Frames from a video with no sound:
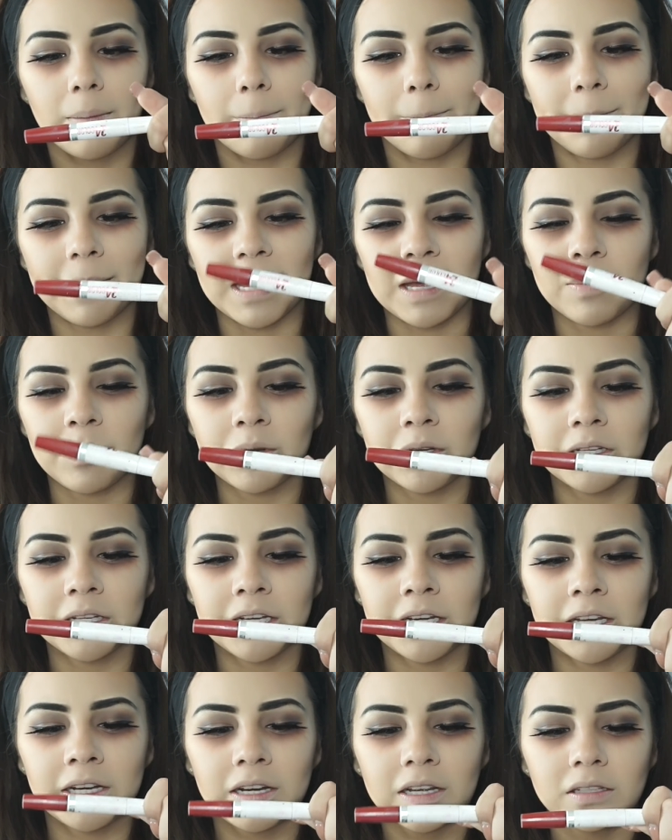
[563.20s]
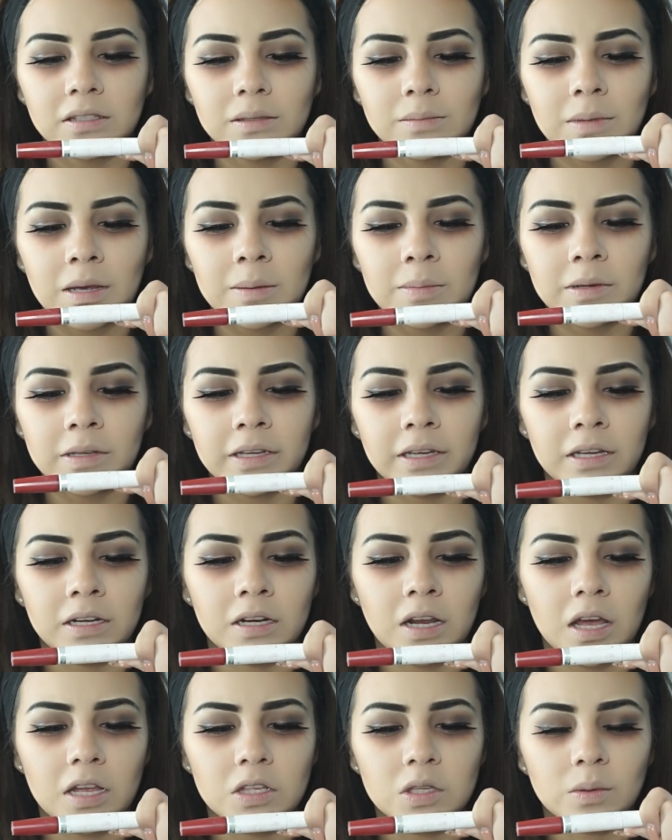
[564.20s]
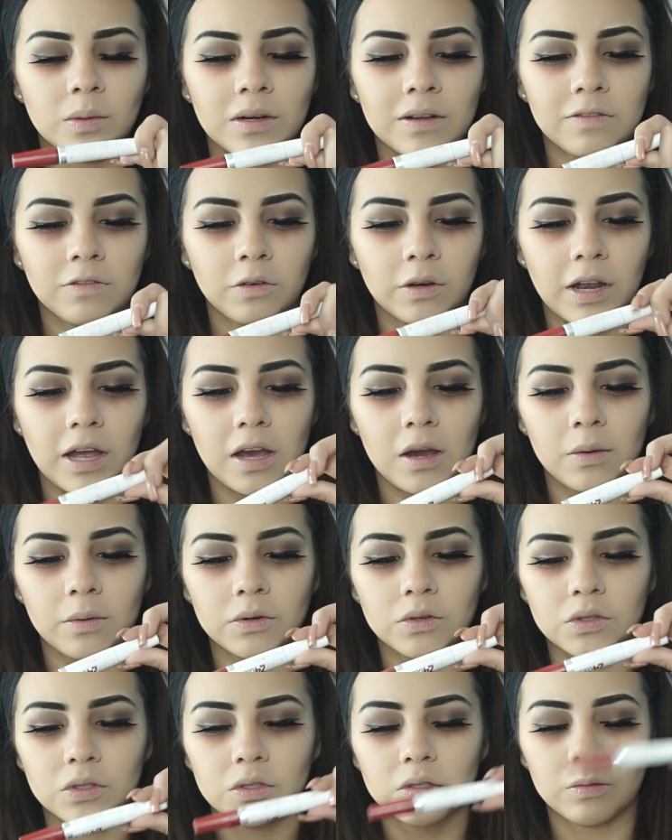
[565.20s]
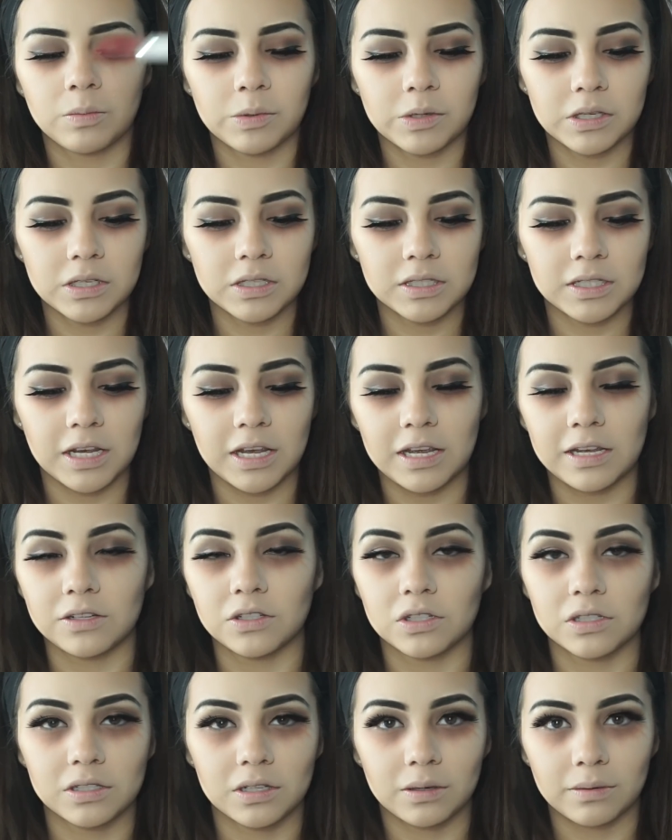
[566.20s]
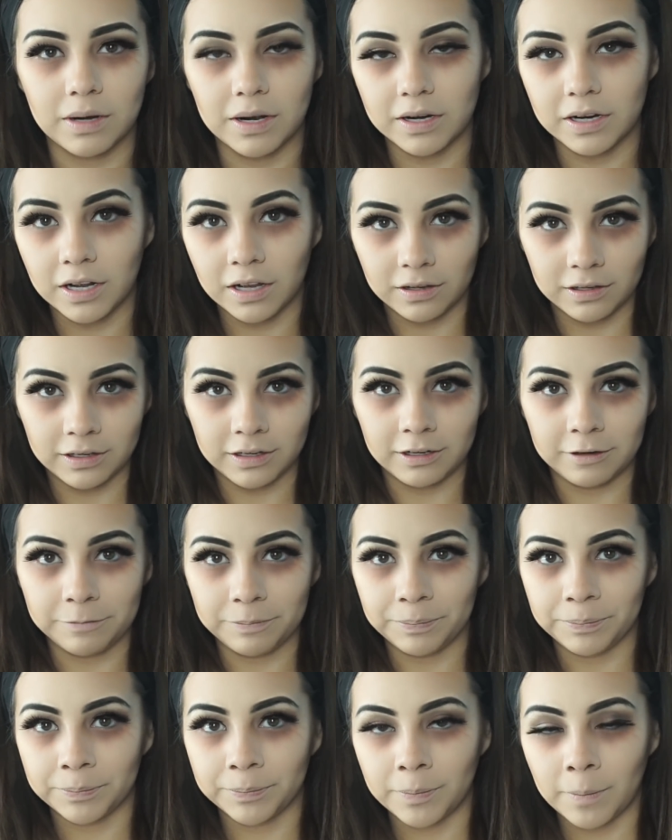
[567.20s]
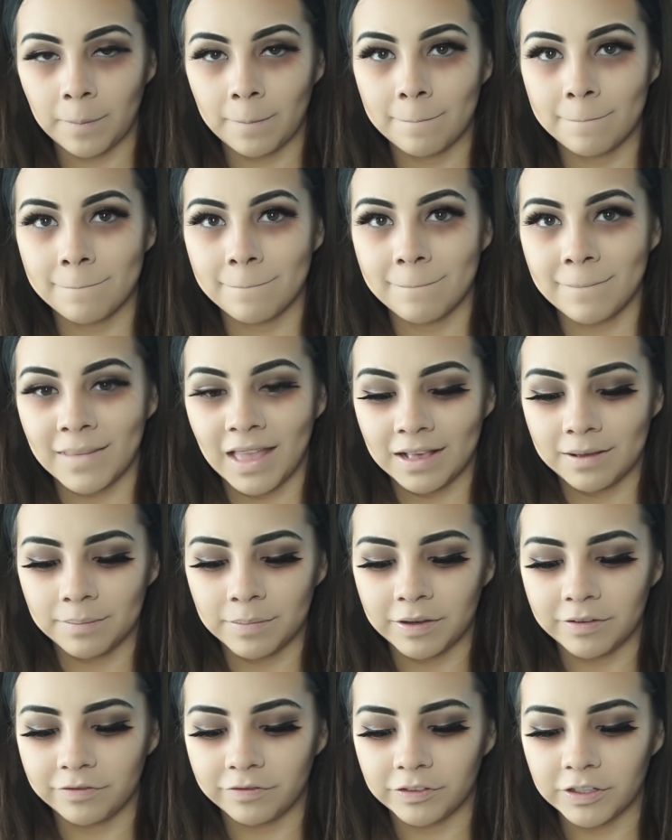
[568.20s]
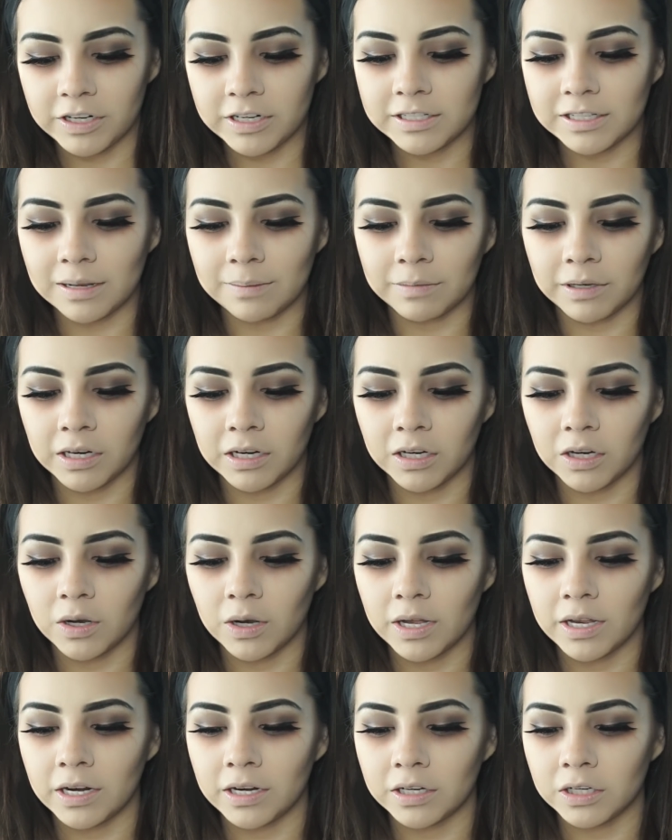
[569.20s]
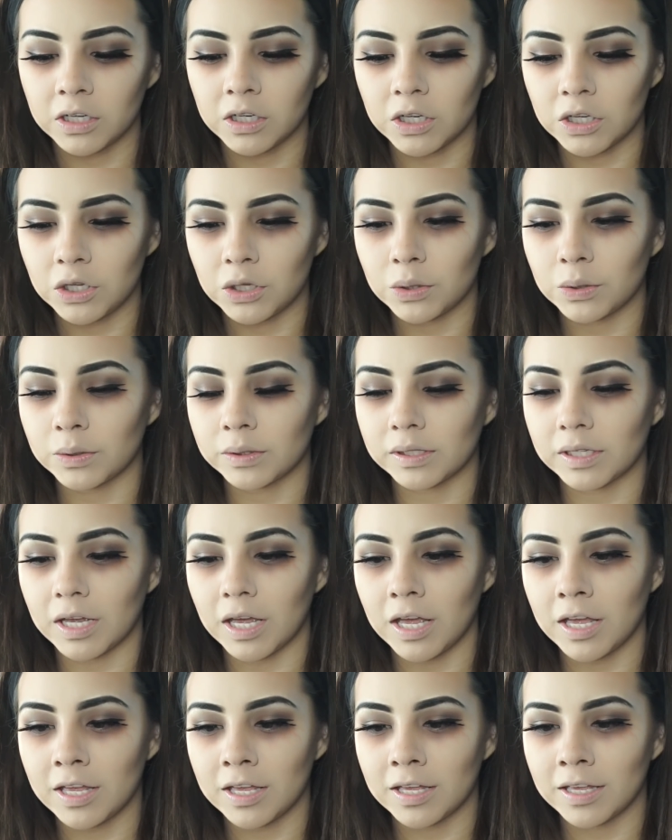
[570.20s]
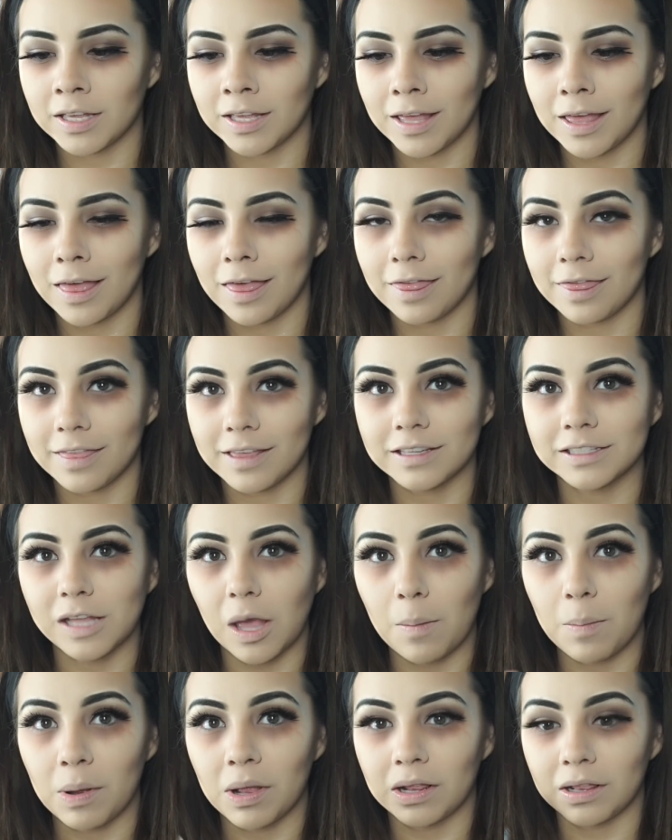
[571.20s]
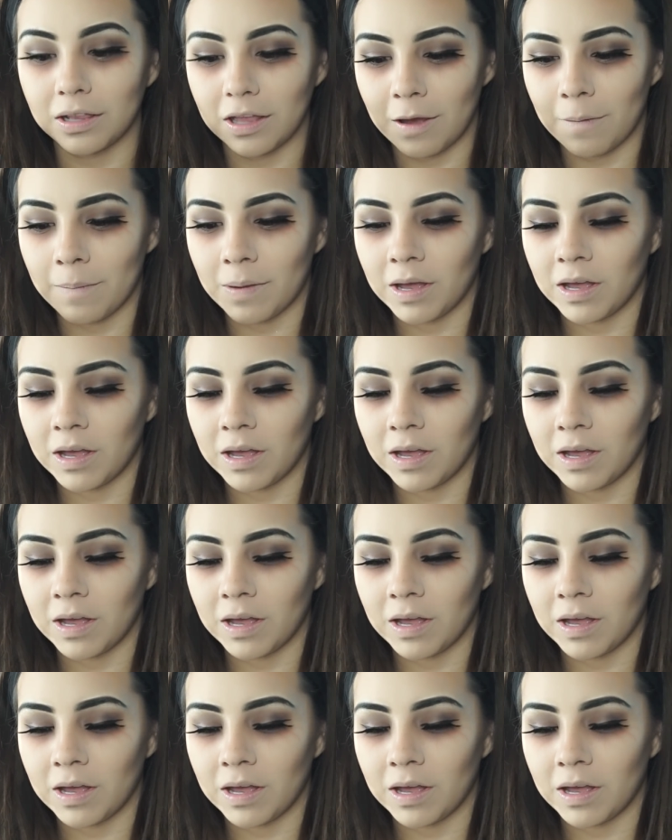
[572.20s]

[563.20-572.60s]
Maybelline. It's a Maybelline 24-hour Super Stay, just a red color. But first I'm gonna go ahead and use this plum